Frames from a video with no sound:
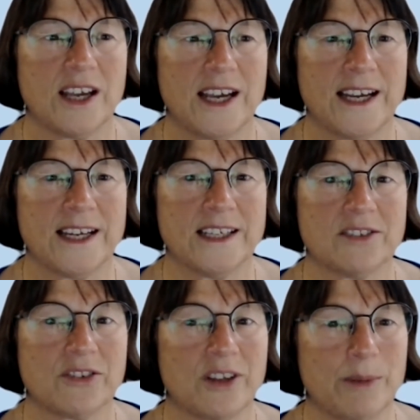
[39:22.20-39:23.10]

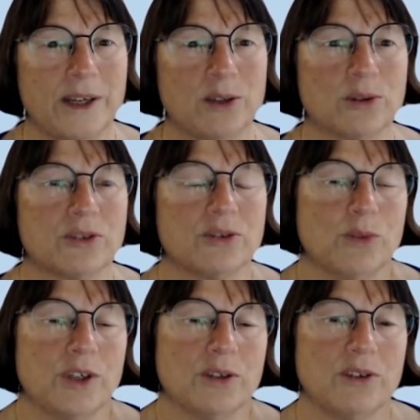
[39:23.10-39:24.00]
and they may not. And
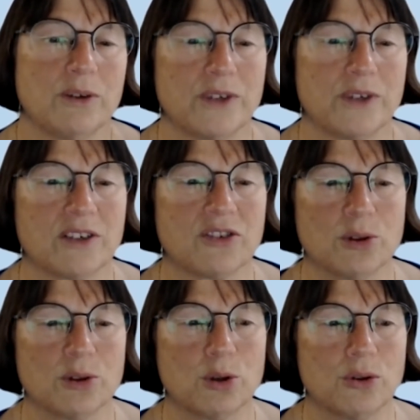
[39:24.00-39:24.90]
we know the effects
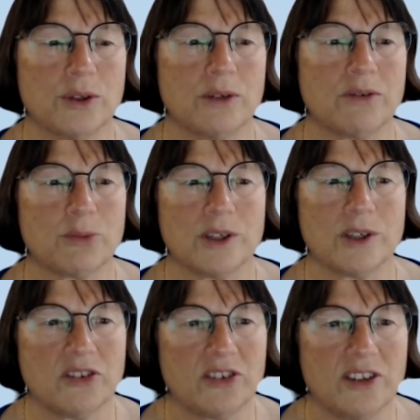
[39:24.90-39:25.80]
on coral reefs. We
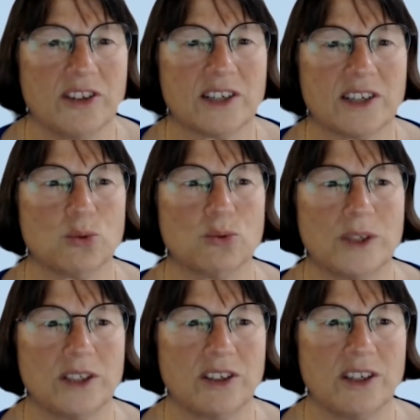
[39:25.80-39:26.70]
can see that
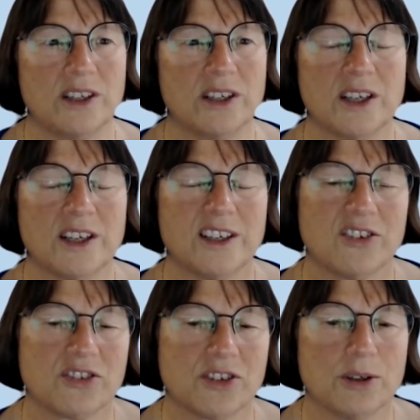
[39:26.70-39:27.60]
already.
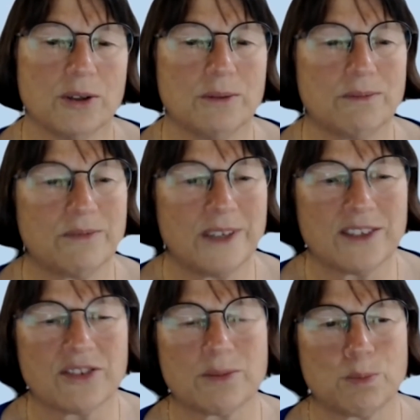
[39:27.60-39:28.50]
So
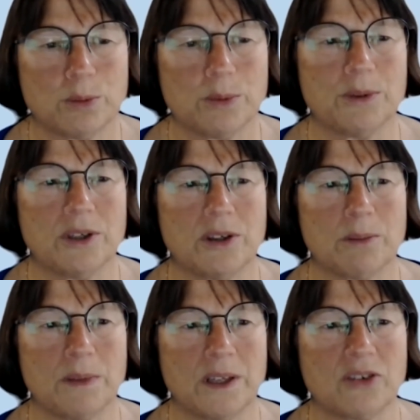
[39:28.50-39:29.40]
that's probably the
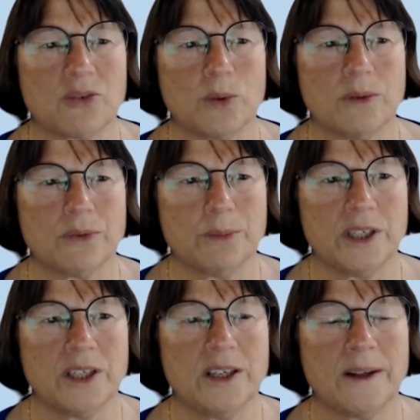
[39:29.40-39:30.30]
biggest one for
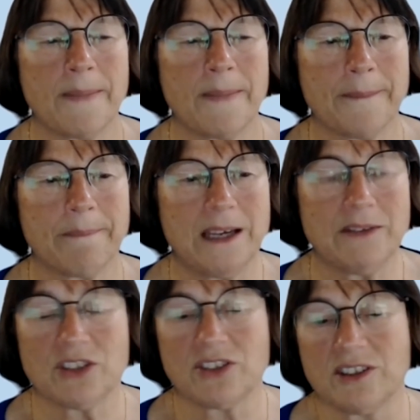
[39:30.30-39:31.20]
me.
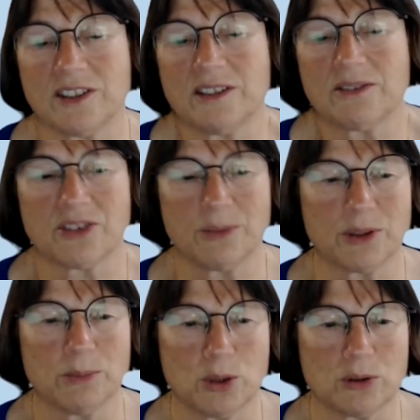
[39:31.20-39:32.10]
Having said that, some
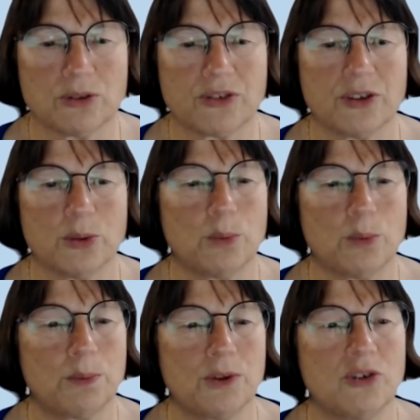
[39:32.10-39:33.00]
of the models that were
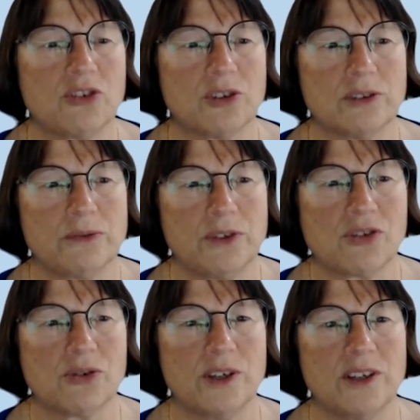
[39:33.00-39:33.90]
produced on the
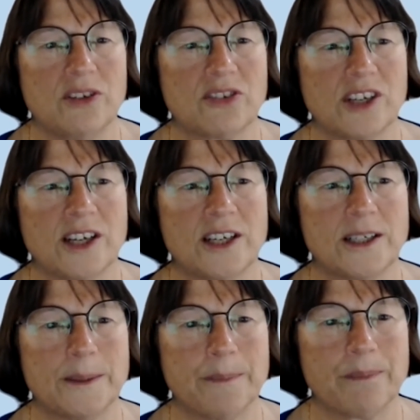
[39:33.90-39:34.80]
fisheries
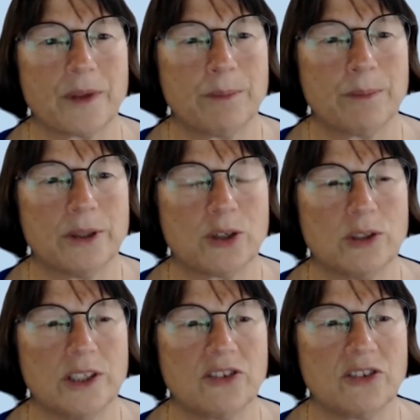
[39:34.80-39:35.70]
by
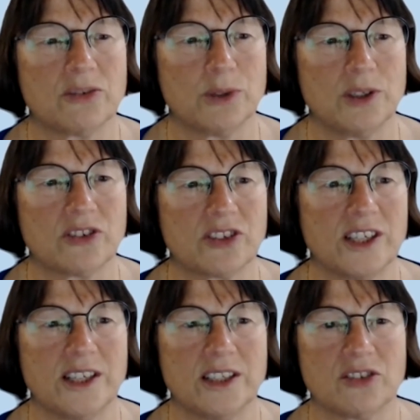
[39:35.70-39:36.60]
colleagues Sabrine
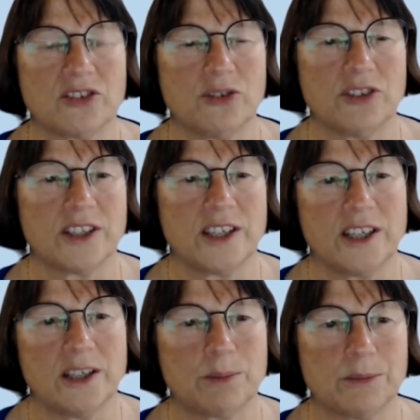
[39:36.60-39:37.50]
Saley and Susan
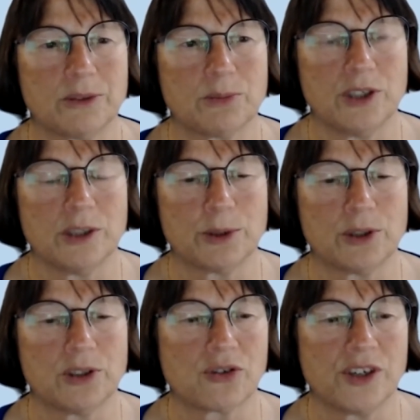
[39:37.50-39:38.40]
Kay at Plymouth Marine
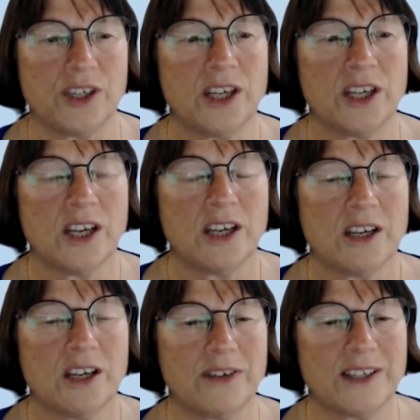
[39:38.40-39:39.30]
Laboratory
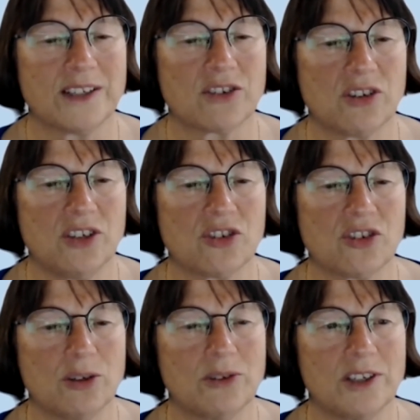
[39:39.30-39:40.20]
have actually
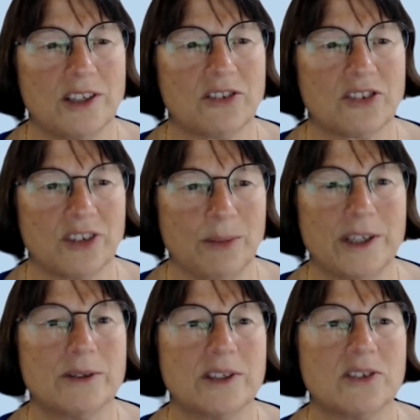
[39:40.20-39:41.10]
shown that in some
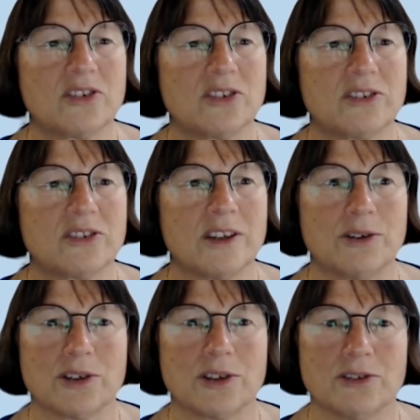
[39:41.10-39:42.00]
areas
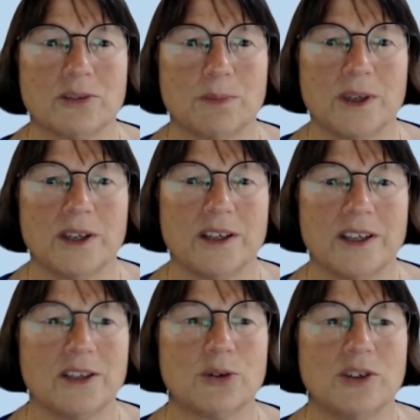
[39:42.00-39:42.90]
there are going to be
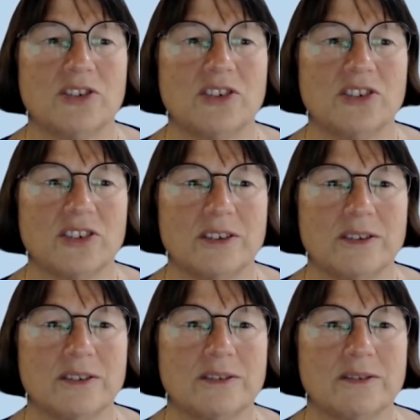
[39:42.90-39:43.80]
increases
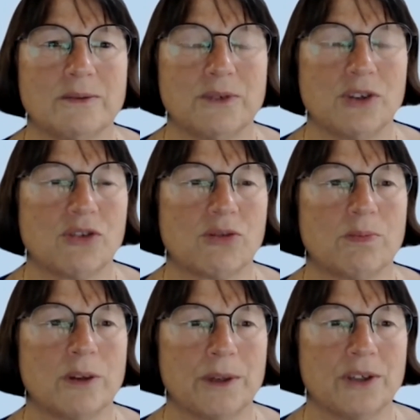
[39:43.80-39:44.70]
in fish
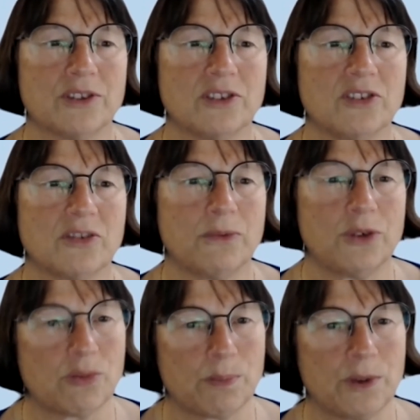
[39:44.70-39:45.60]
abundance and
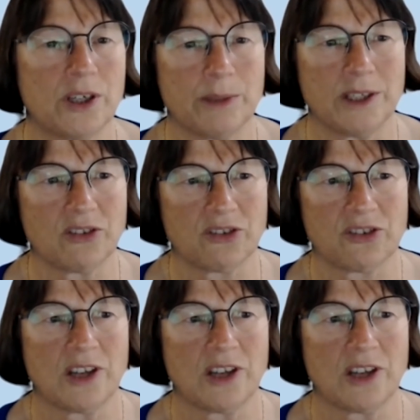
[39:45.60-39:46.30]
fish biomass,